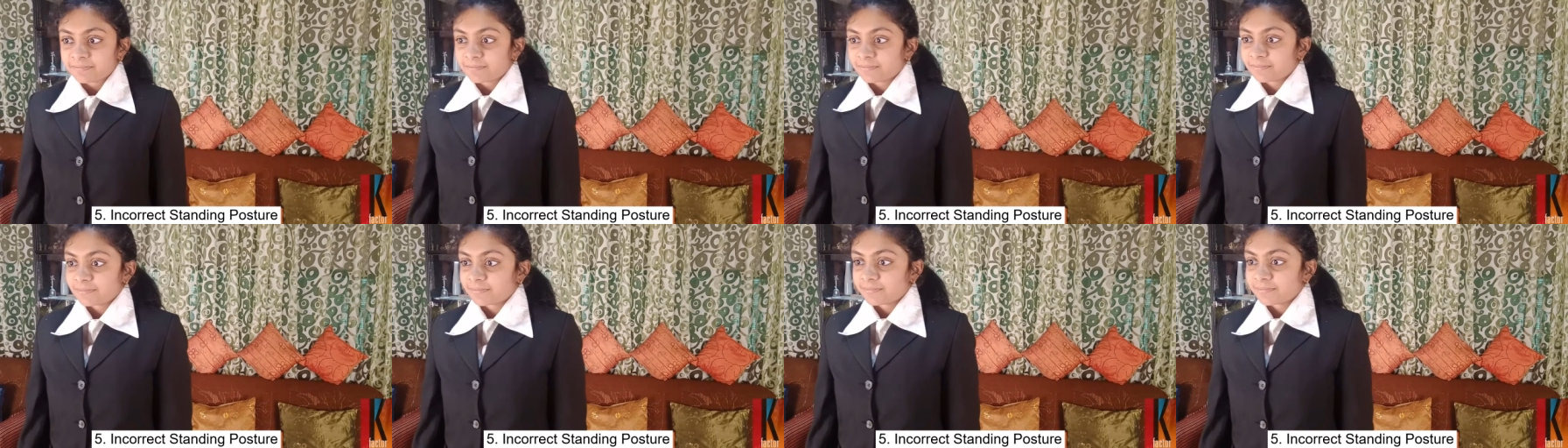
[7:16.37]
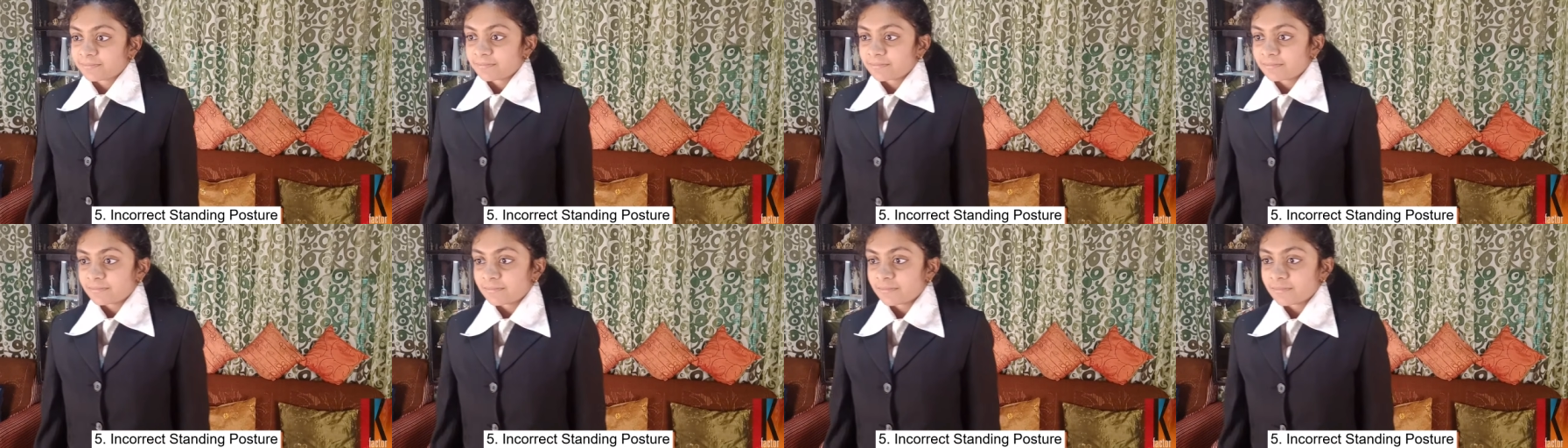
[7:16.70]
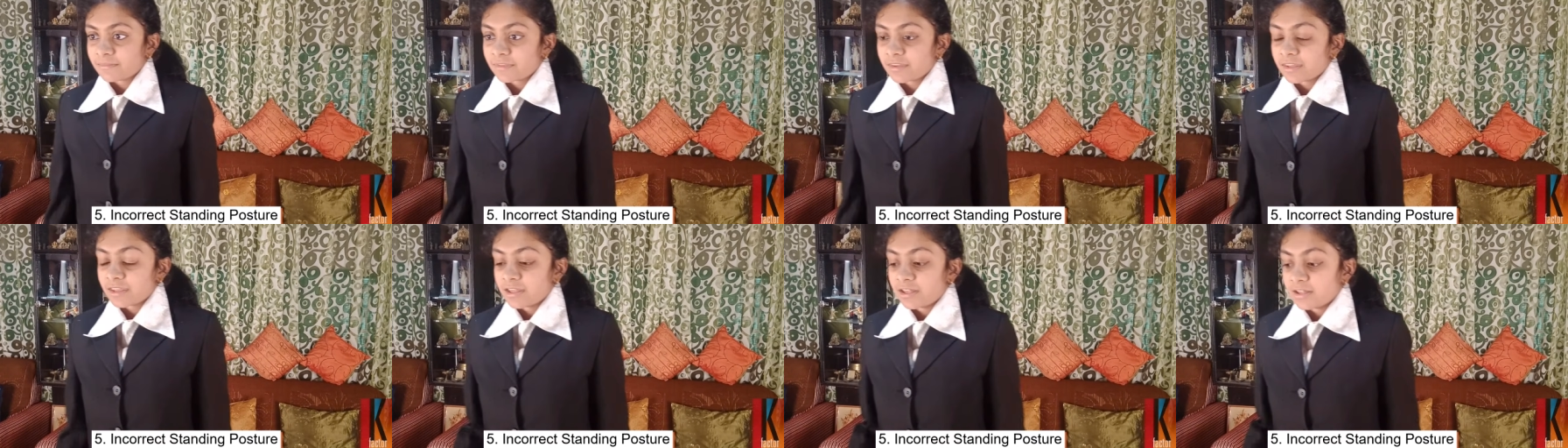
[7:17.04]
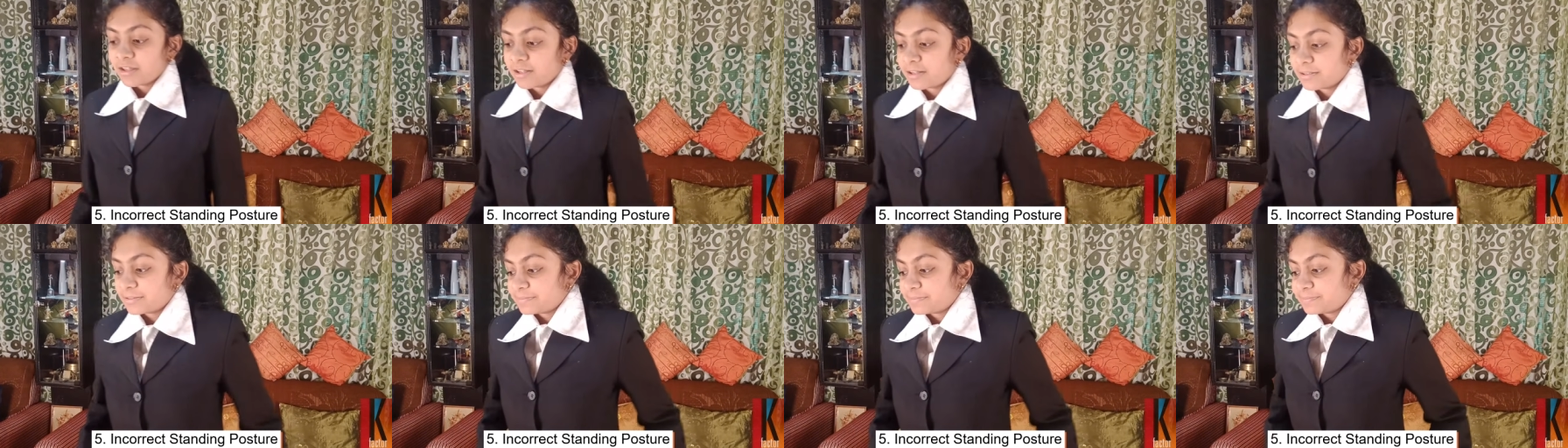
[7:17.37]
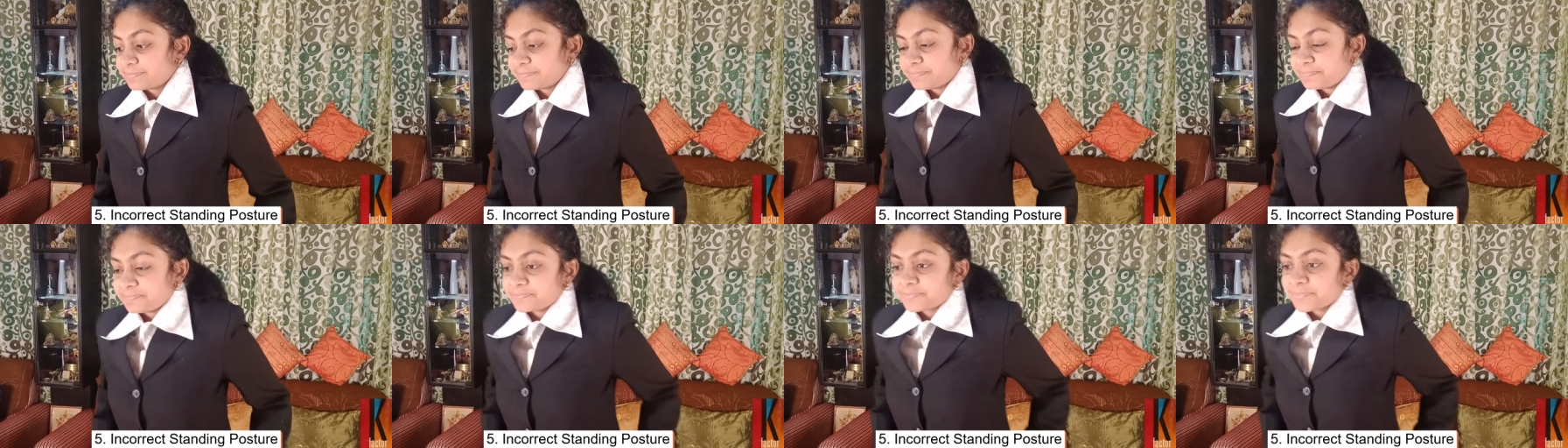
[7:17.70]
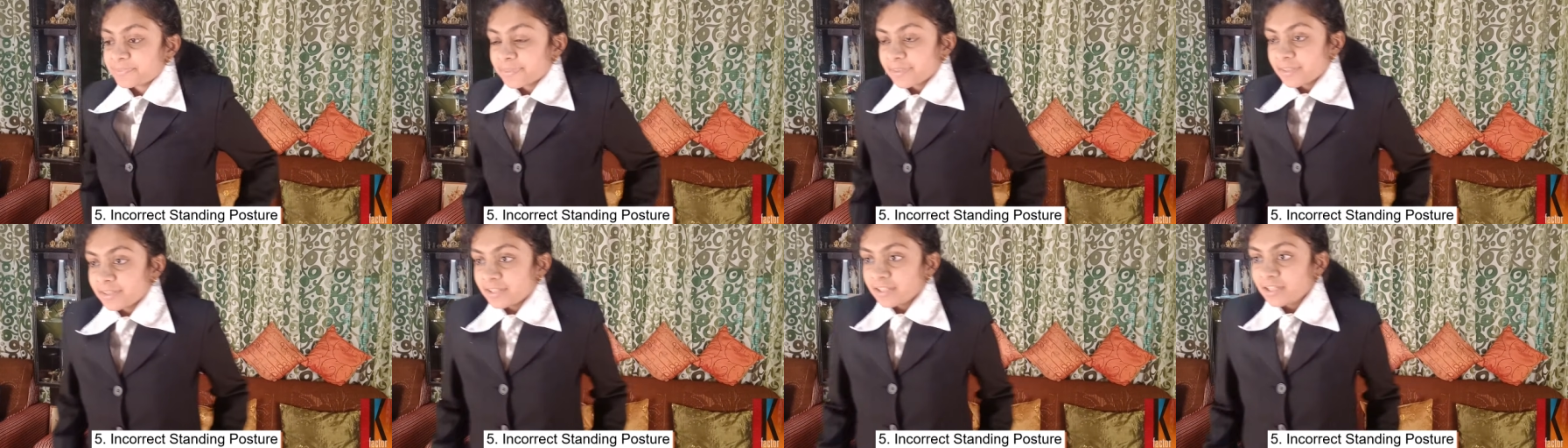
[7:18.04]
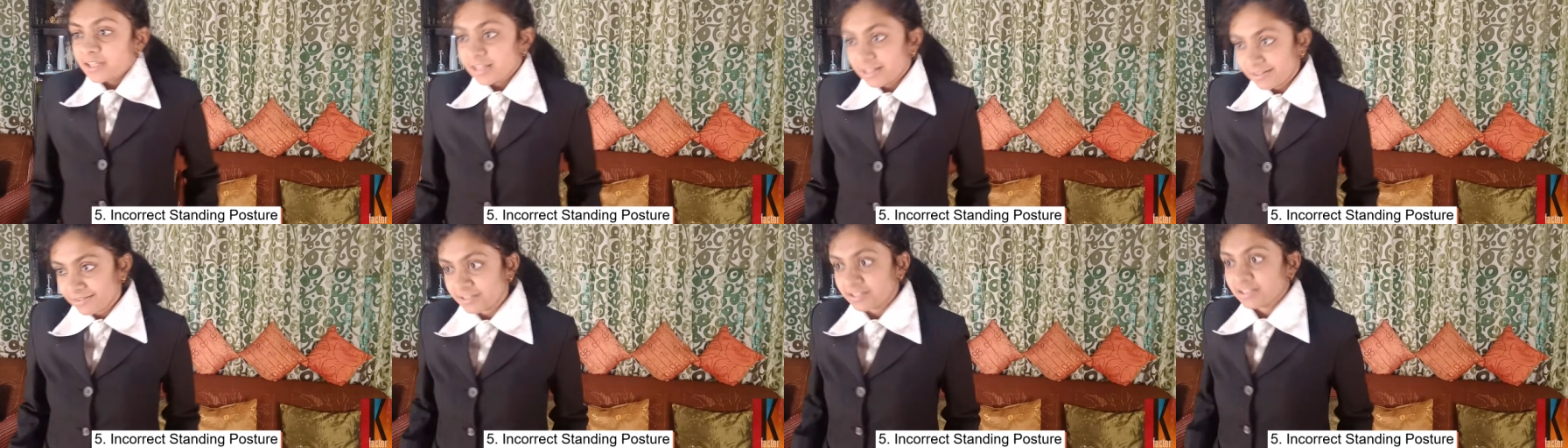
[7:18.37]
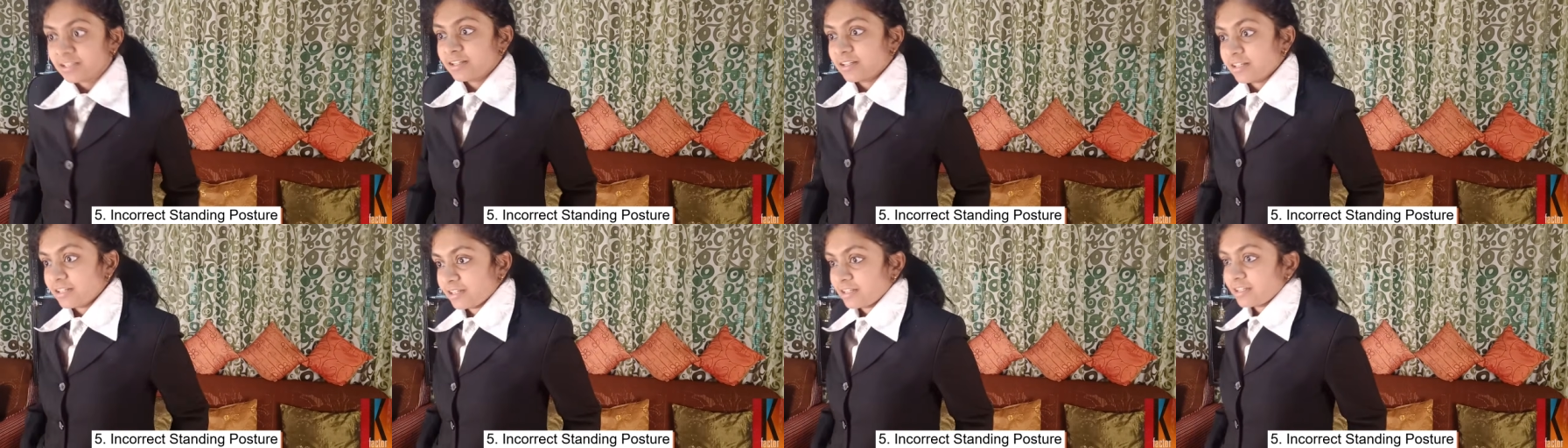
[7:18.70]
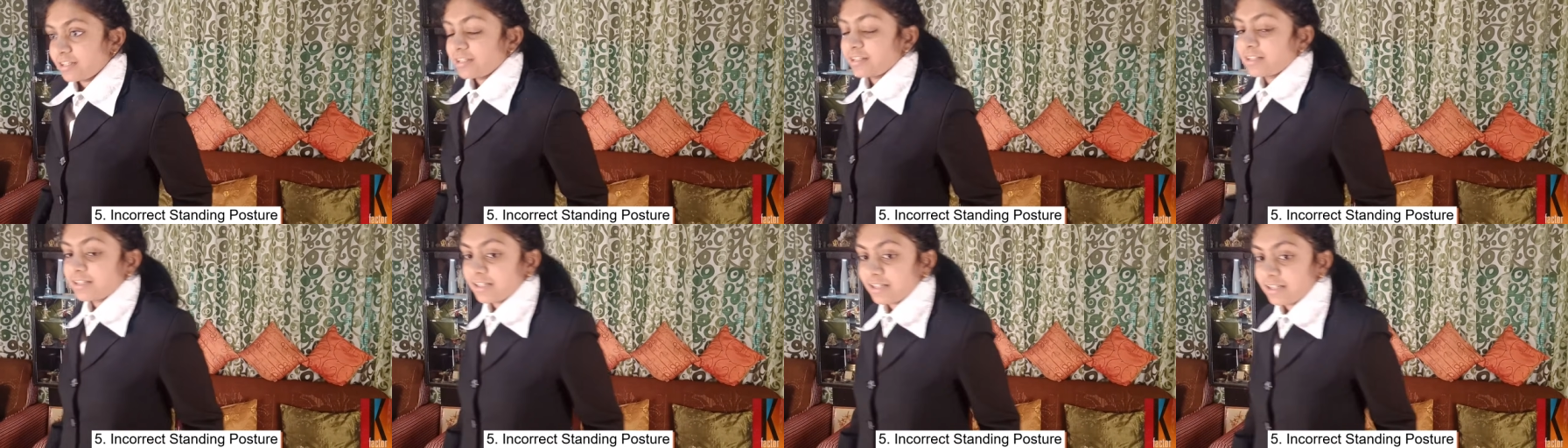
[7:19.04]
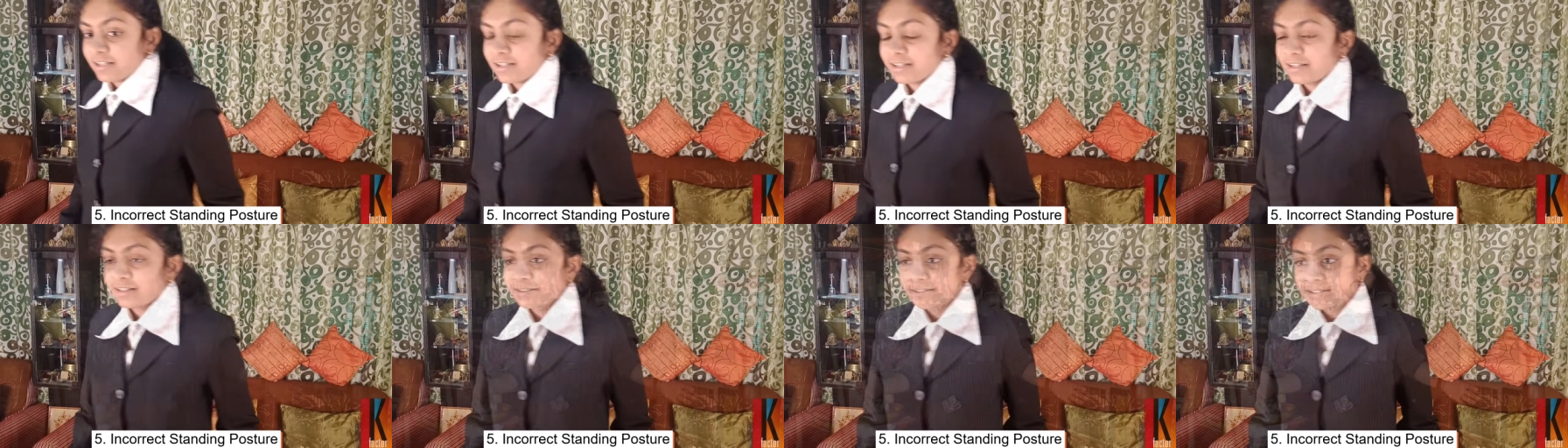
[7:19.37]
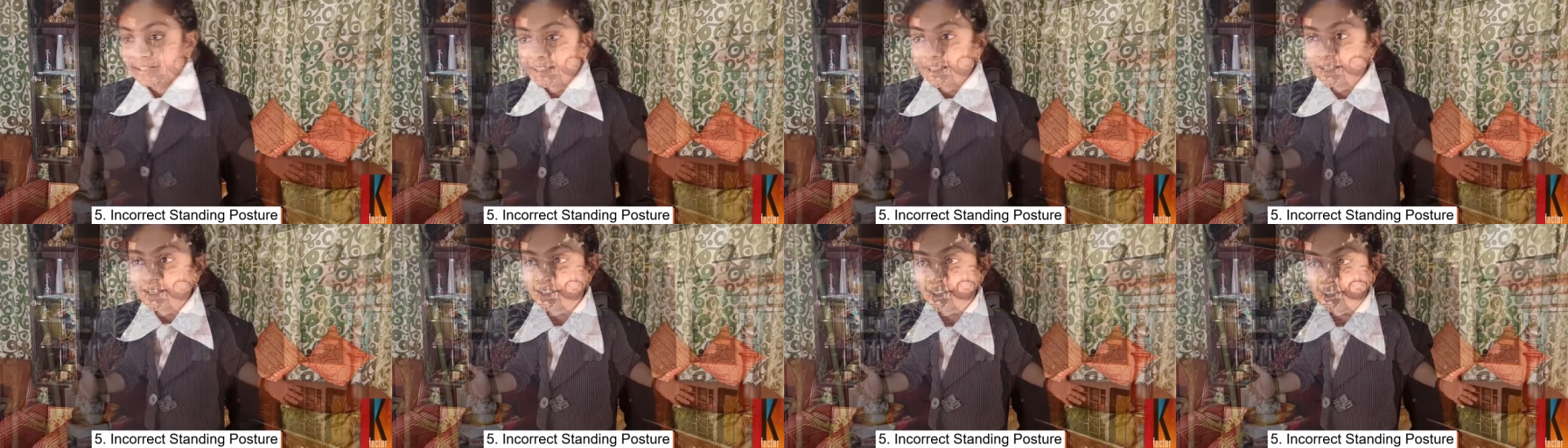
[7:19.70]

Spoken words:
Standing posture becomes a problem because when the alignment is not proper,